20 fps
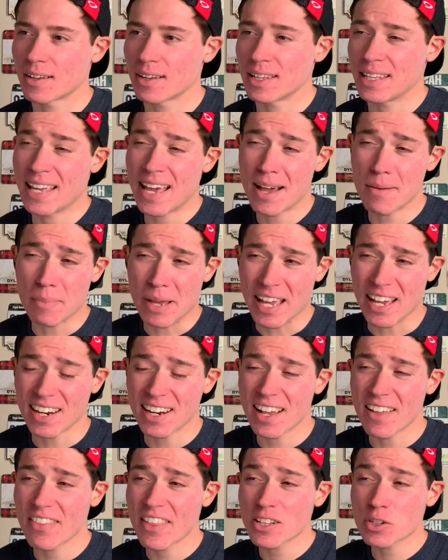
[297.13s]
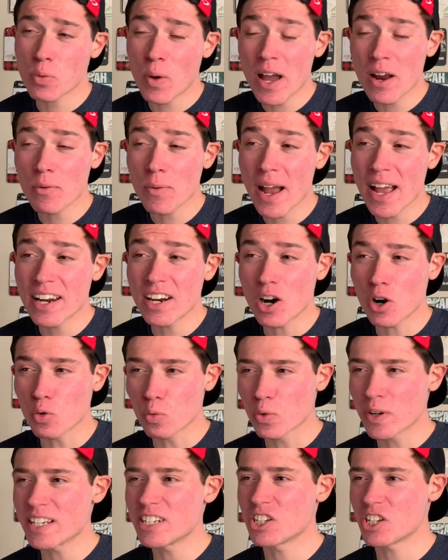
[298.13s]
Yeah, man. That's why I ride a
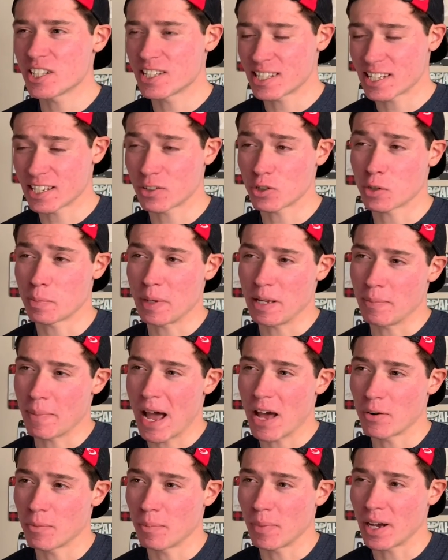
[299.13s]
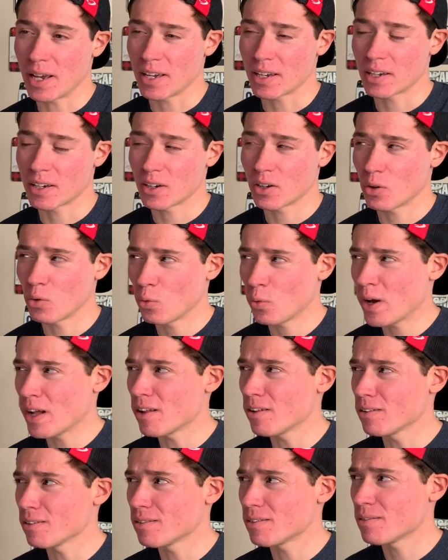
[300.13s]
rigid single-speed mountain bike.
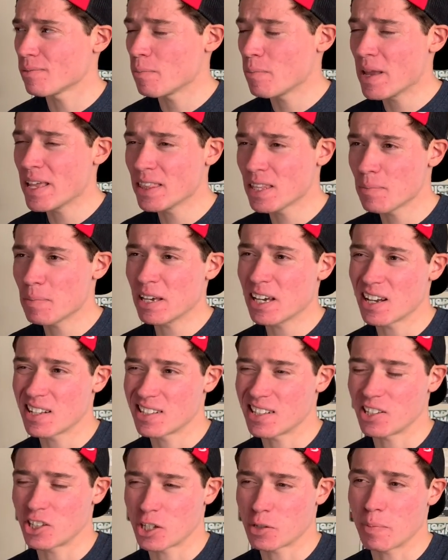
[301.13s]
Well, mainly because it just